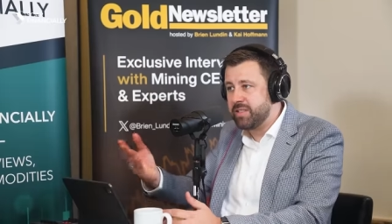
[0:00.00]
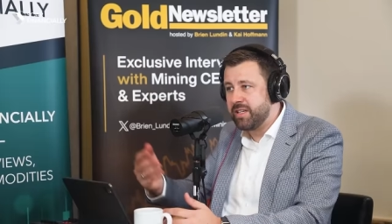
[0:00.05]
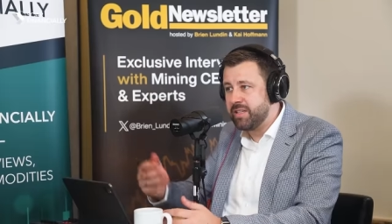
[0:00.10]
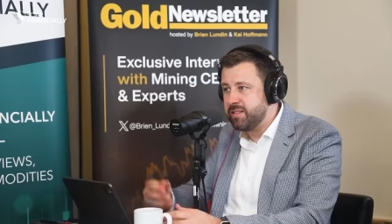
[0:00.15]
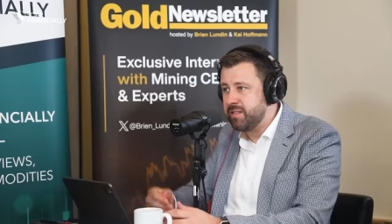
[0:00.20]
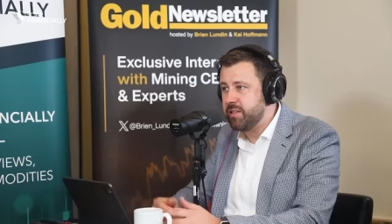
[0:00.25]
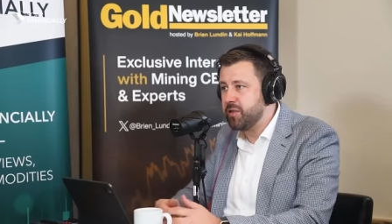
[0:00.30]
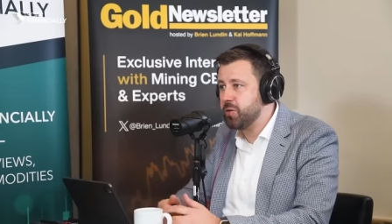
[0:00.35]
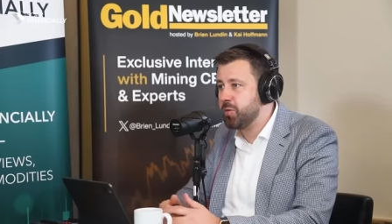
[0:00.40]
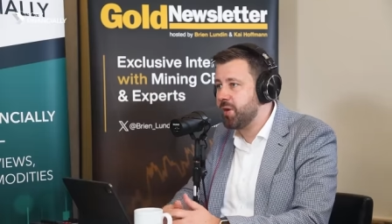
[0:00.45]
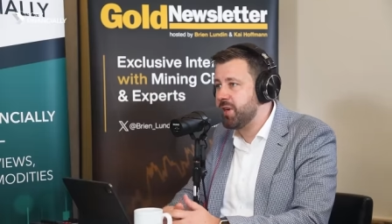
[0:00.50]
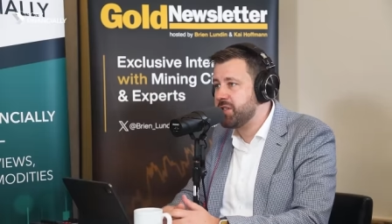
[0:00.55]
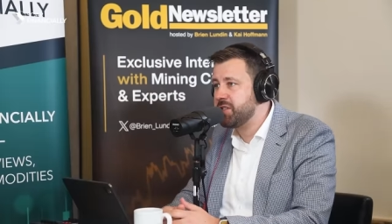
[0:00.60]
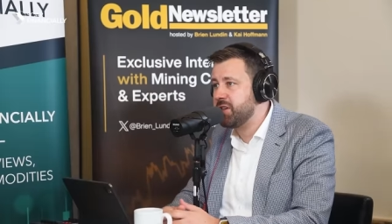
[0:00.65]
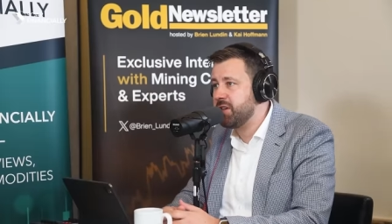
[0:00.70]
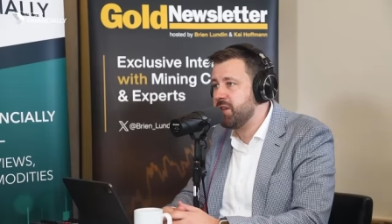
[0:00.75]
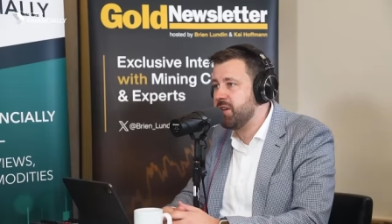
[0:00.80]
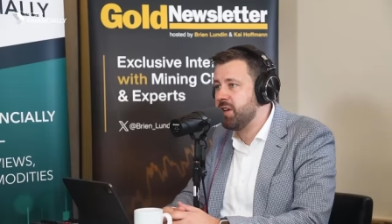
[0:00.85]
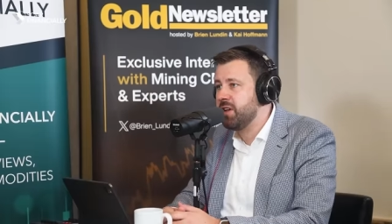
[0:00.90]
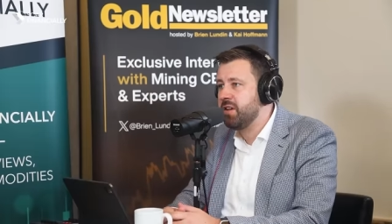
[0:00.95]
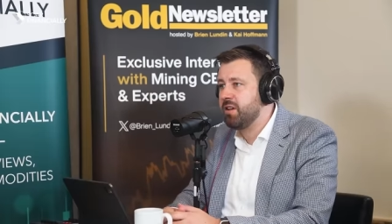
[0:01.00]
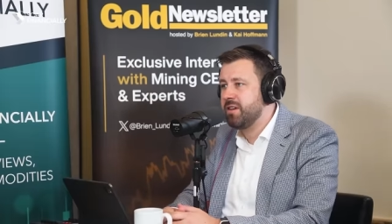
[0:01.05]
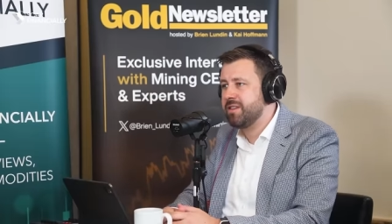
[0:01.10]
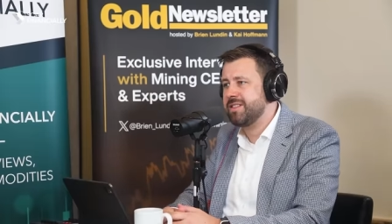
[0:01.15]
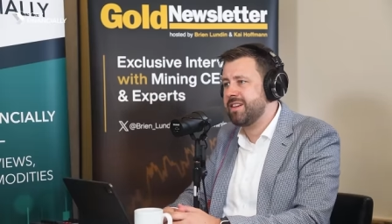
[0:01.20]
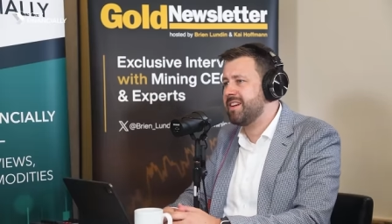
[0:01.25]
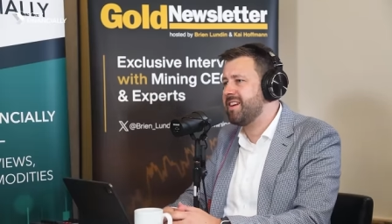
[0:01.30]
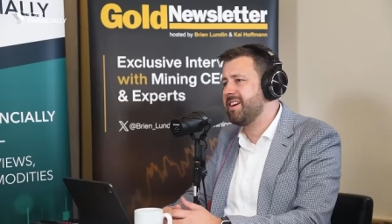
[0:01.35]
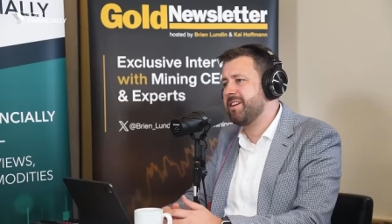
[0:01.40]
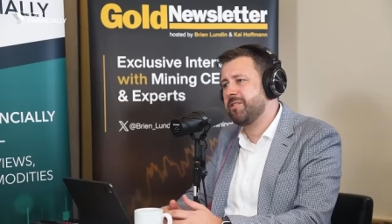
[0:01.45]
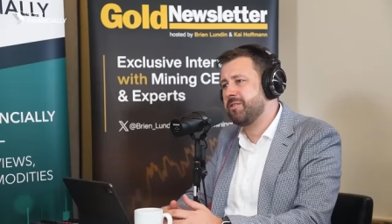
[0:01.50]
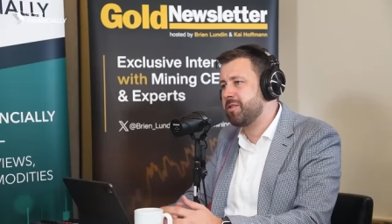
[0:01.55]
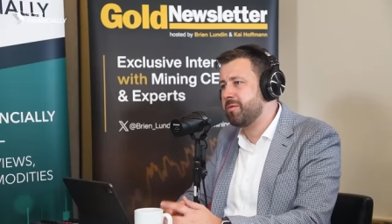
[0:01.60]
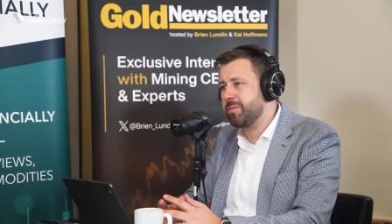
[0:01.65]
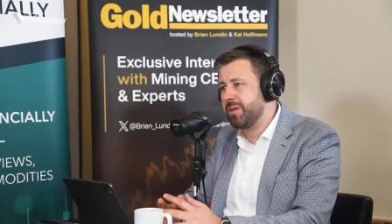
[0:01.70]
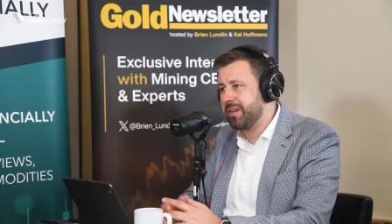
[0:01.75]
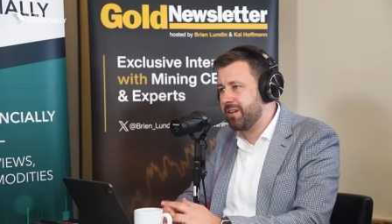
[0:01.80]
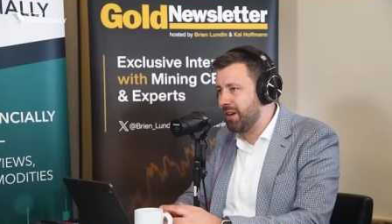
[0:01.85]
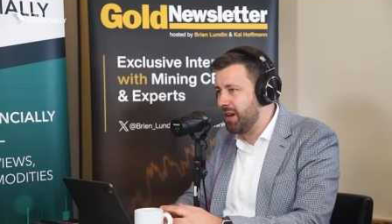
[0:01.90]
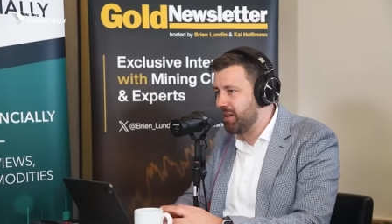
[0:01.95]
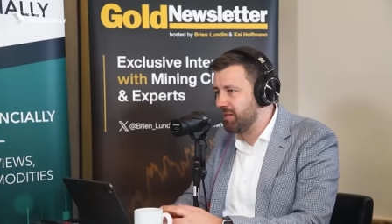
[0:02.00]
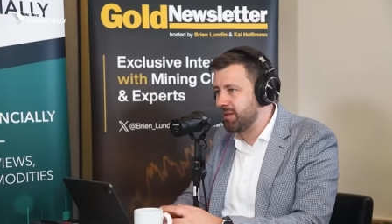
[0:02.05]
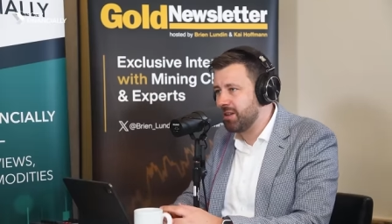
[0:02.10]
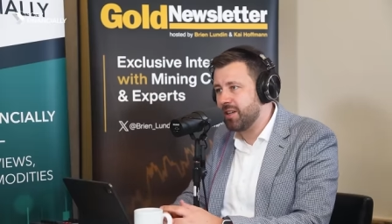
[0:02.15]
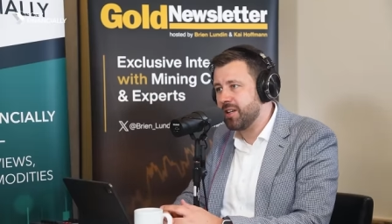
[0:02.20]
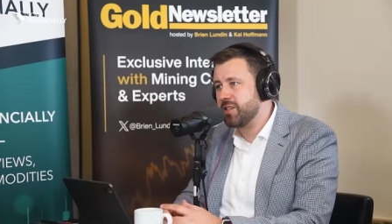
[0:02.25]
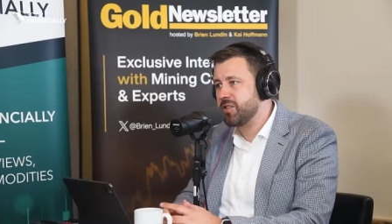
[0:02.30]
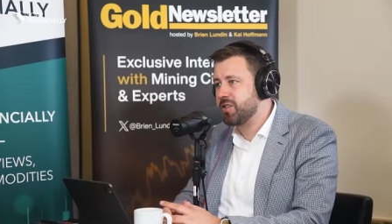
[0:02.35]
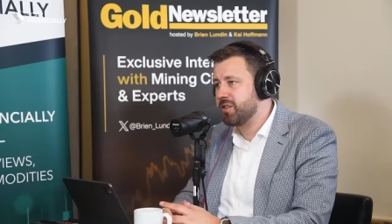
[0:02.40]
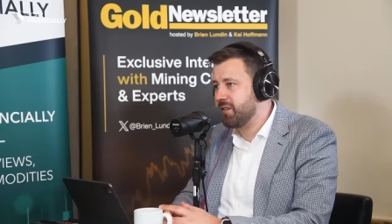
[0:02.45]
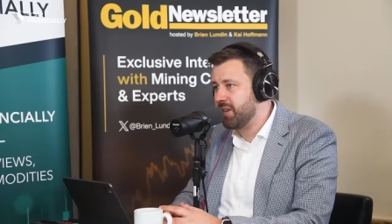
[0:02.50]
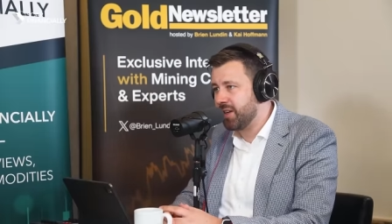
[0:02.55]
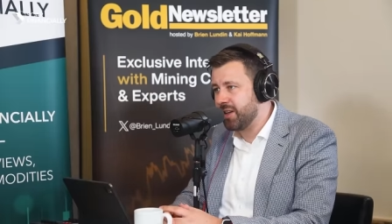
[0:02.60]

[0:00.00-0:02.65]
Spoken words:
debt situation. He's like, hey, you're completely out to lunch.